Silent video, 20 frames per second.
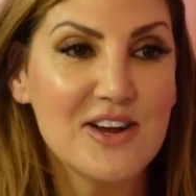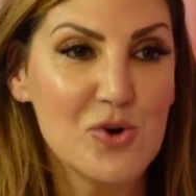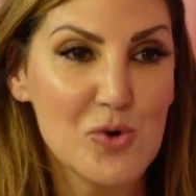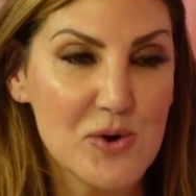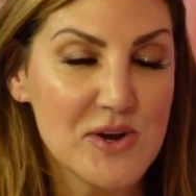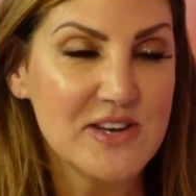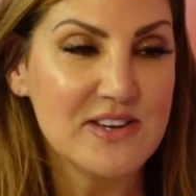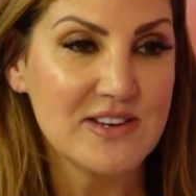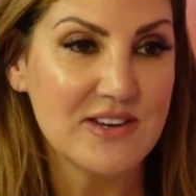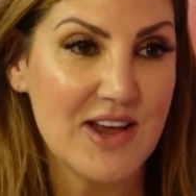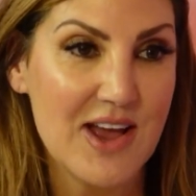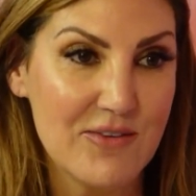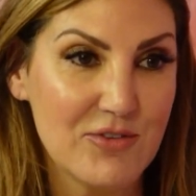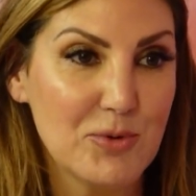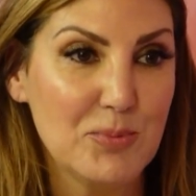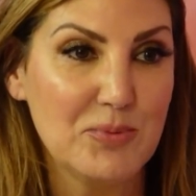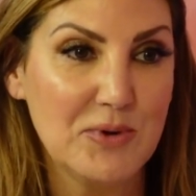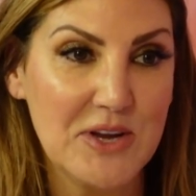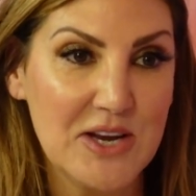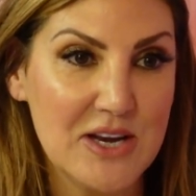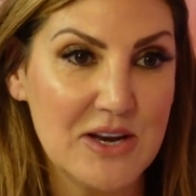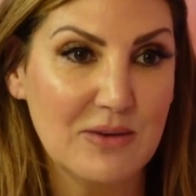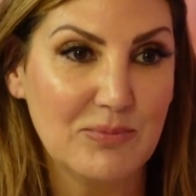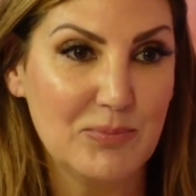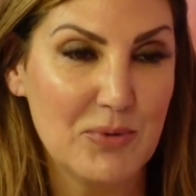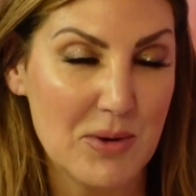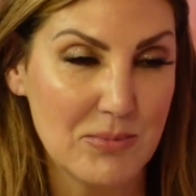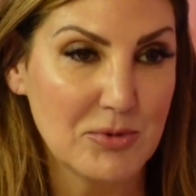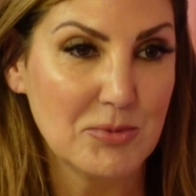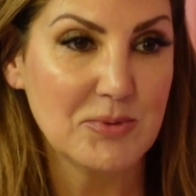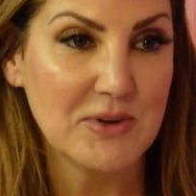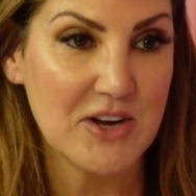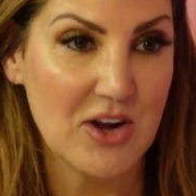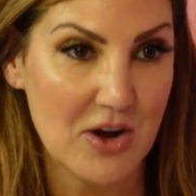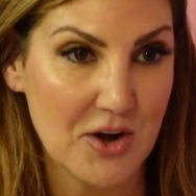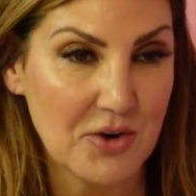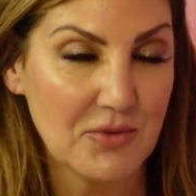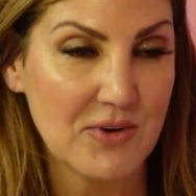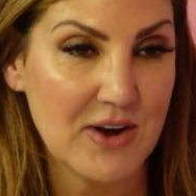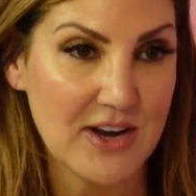going to ever be probably
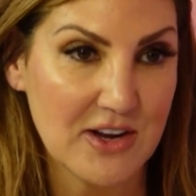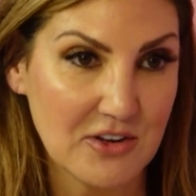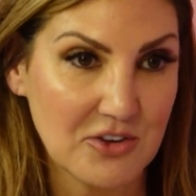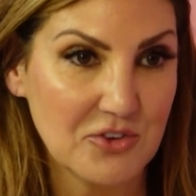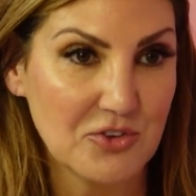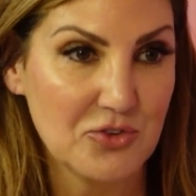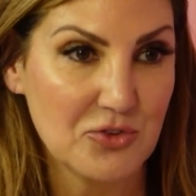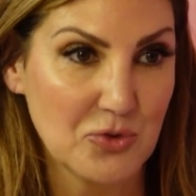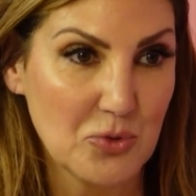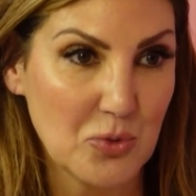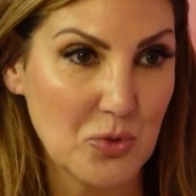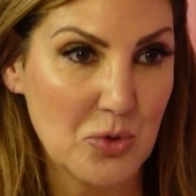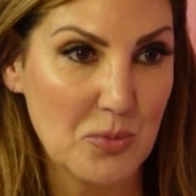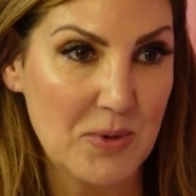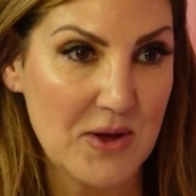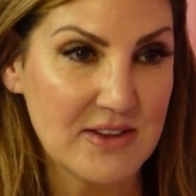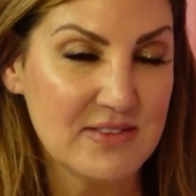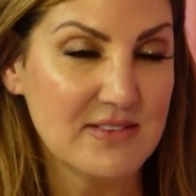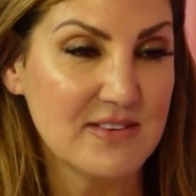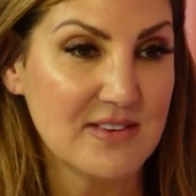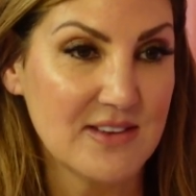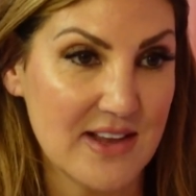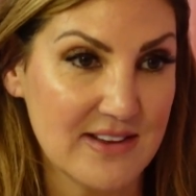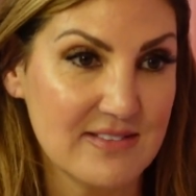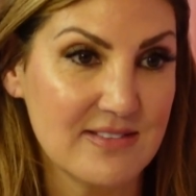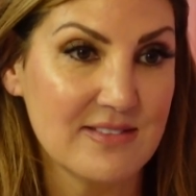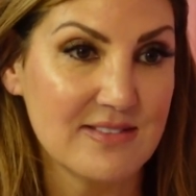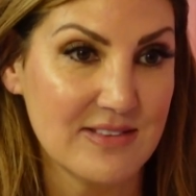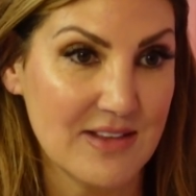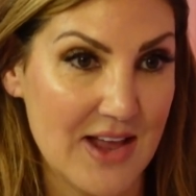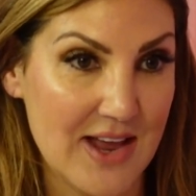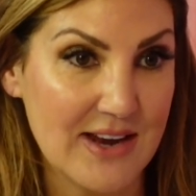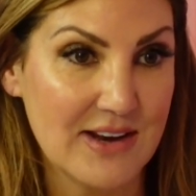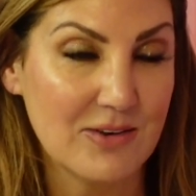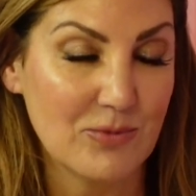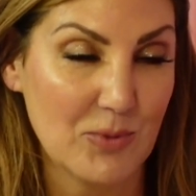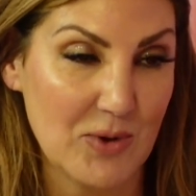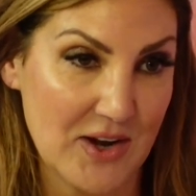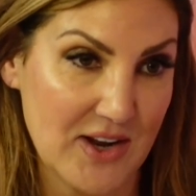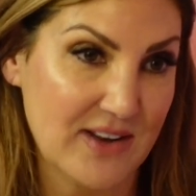on a regular school bus unless it's like
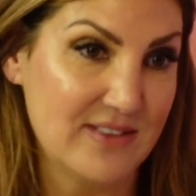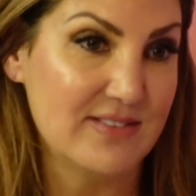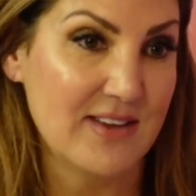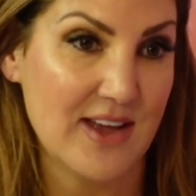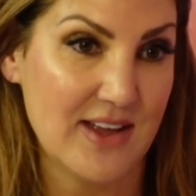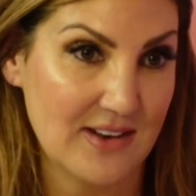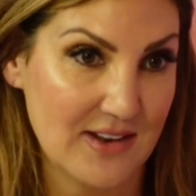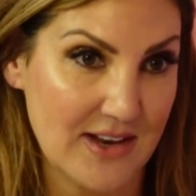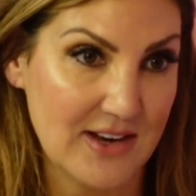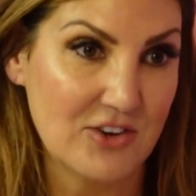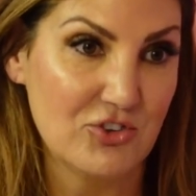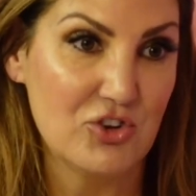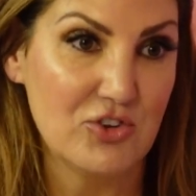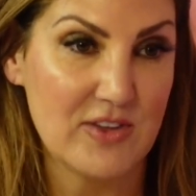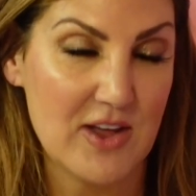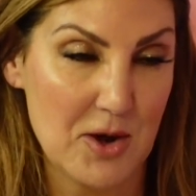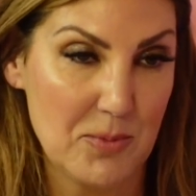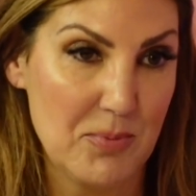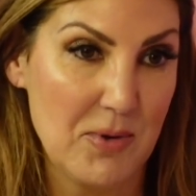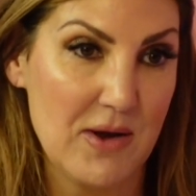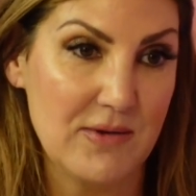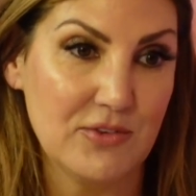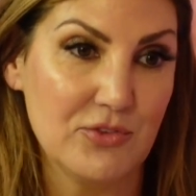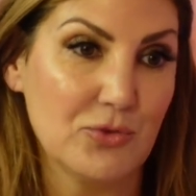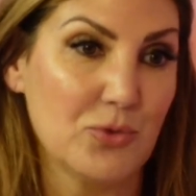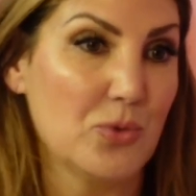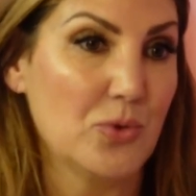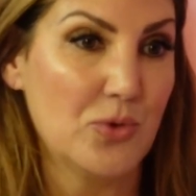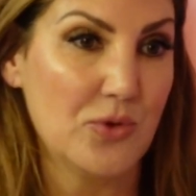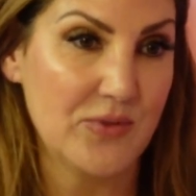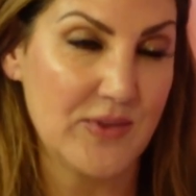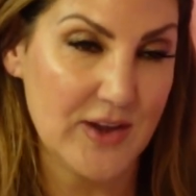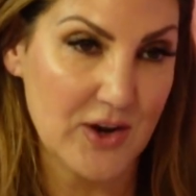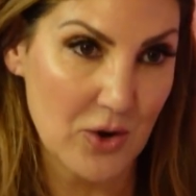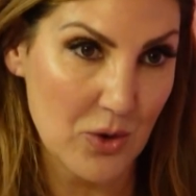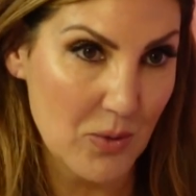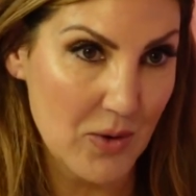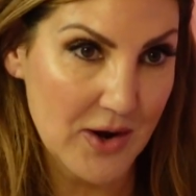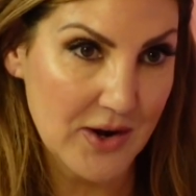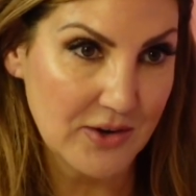what I said, like she's at a private school and they
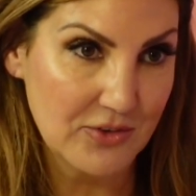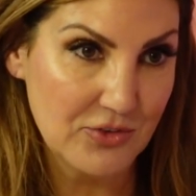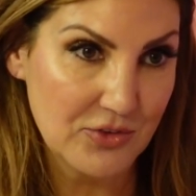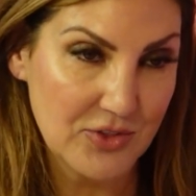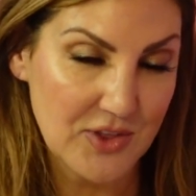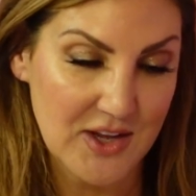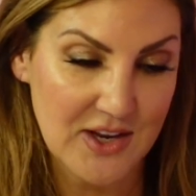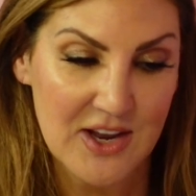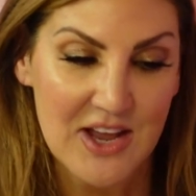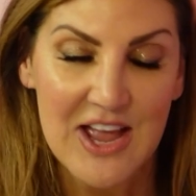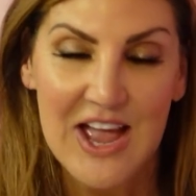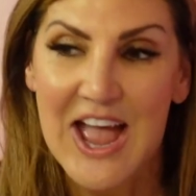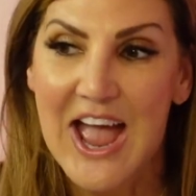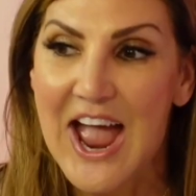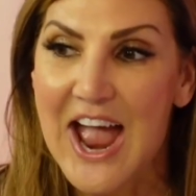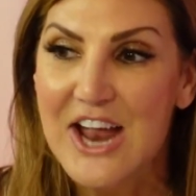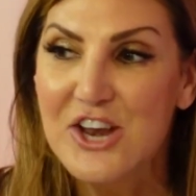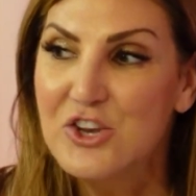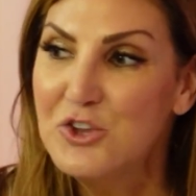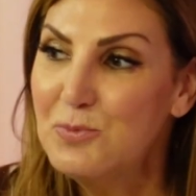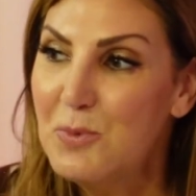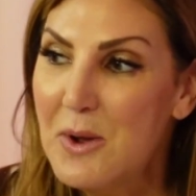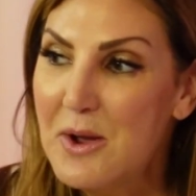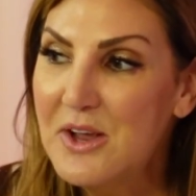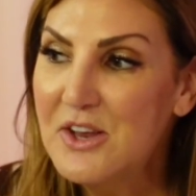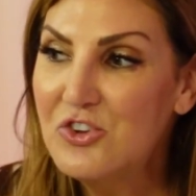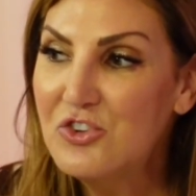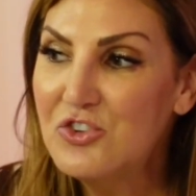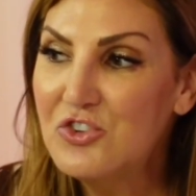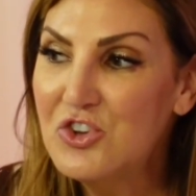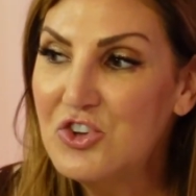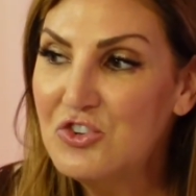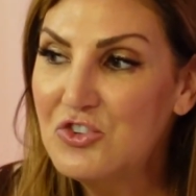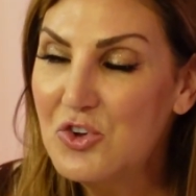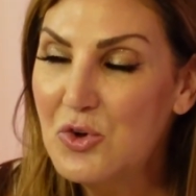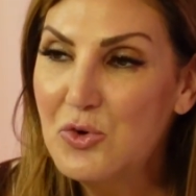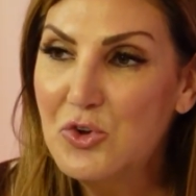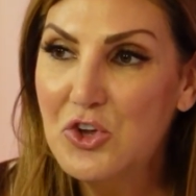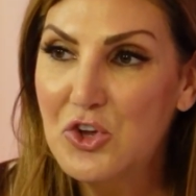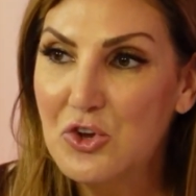go on a thing, and she's probably she's
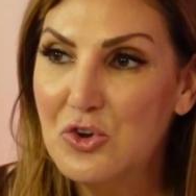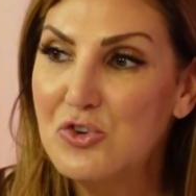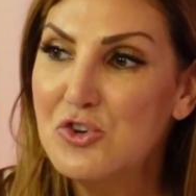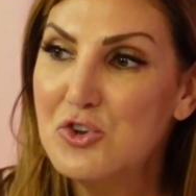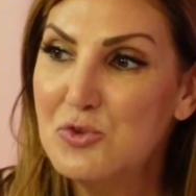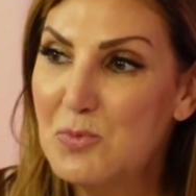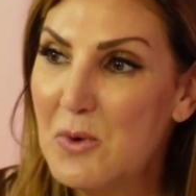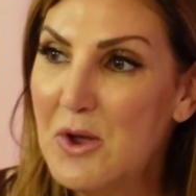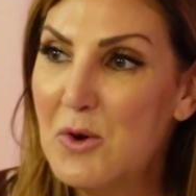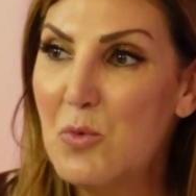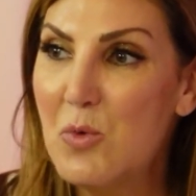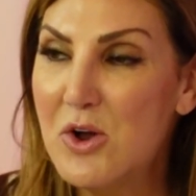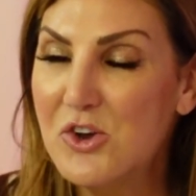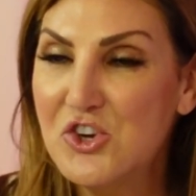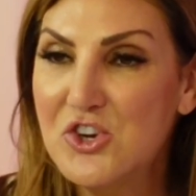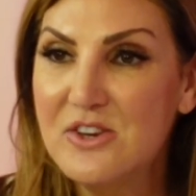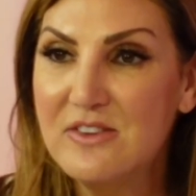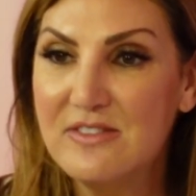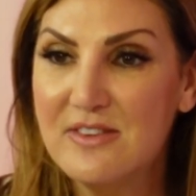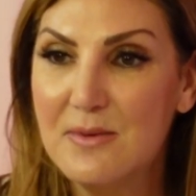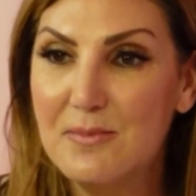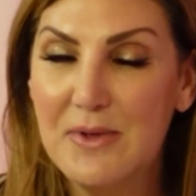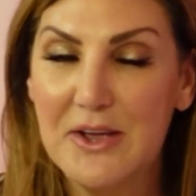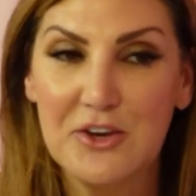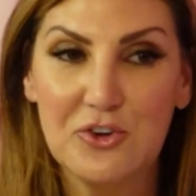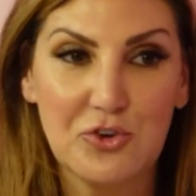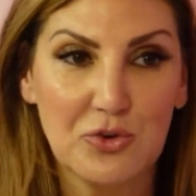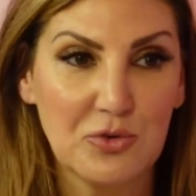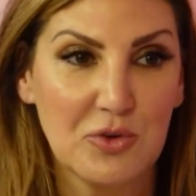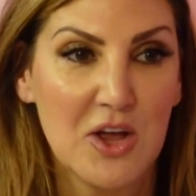so cute and she's probably watching some like